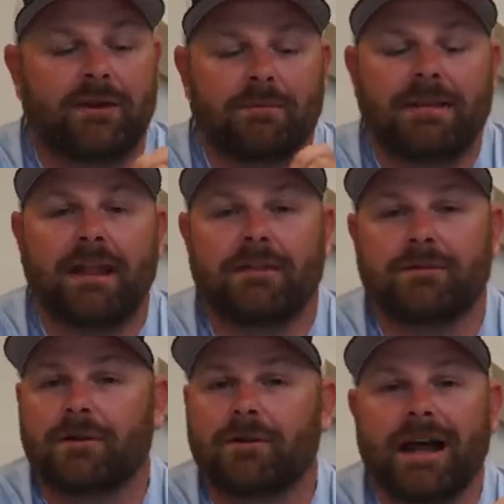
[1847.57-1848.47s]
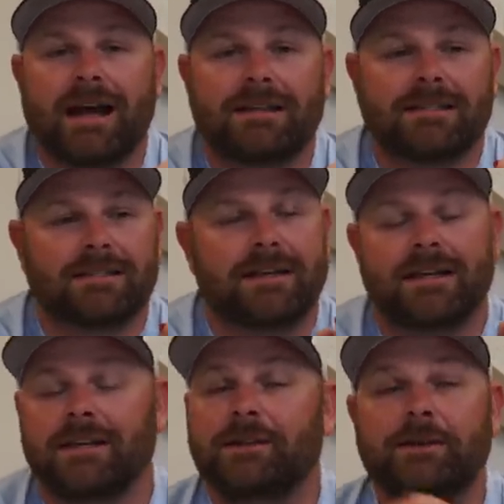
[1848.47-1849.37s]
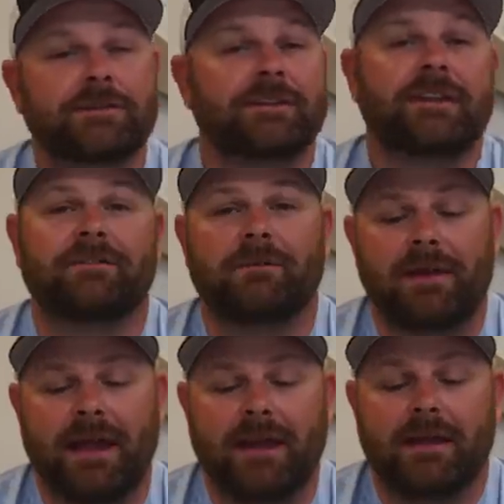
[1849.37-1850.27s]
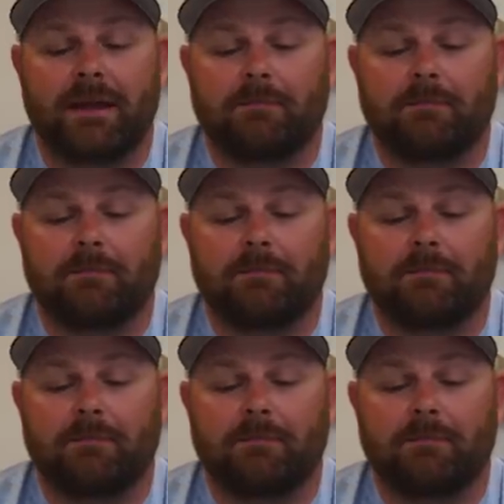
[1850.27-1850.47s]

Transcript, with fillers: your bait through the grass, use a different bait.